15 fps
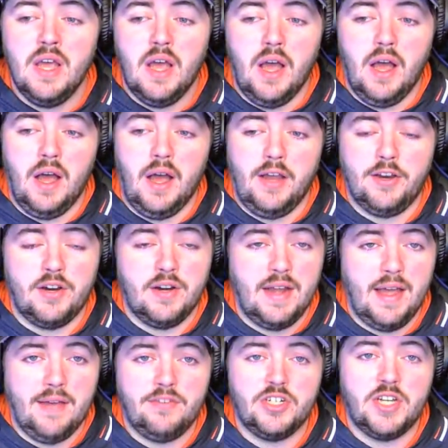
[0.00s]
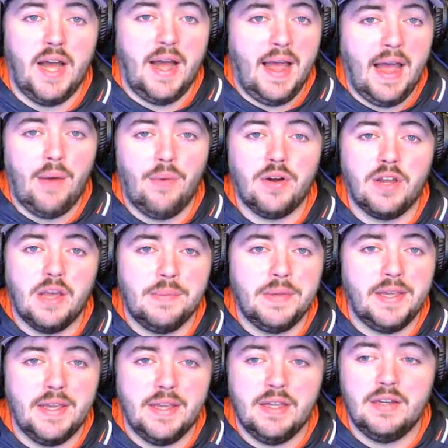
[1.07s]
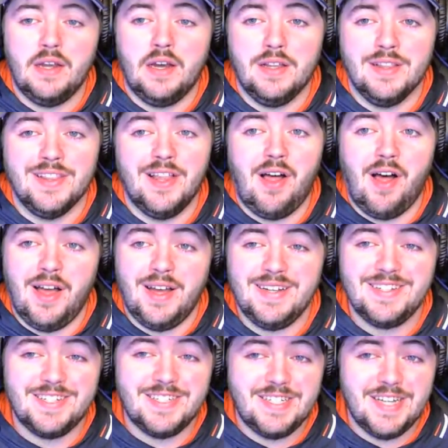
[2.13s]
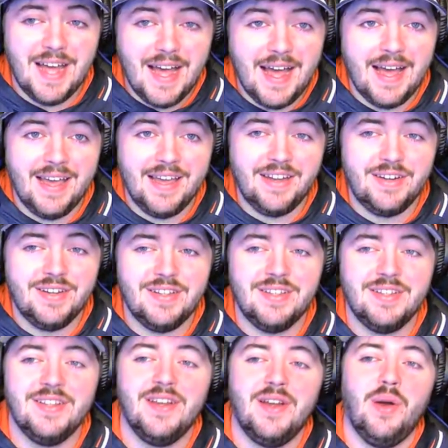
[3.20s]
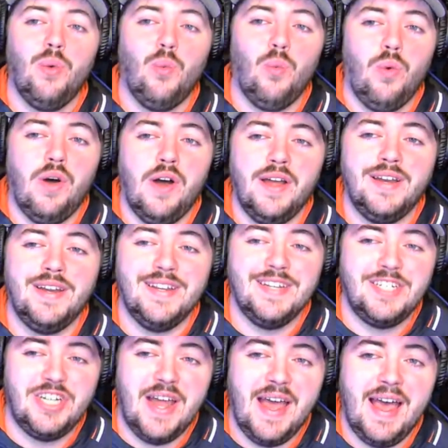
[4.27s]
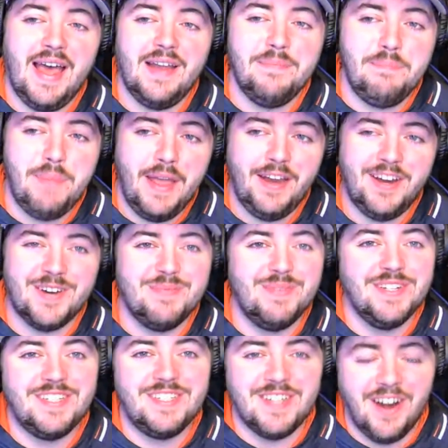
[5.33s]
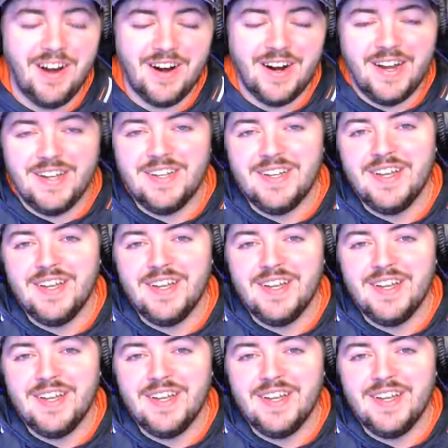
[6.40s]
You're going to have Ja'Kai Howard coming in alongside one Chad Baker-Mazara,